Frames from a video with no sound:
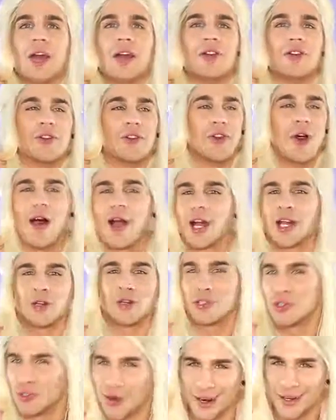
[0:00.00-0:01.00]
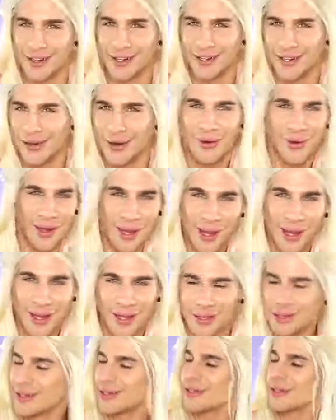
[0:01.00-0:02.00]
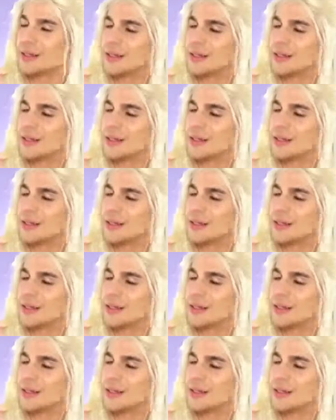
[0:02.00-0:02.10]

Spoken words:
and you're not gonna regret it, okay?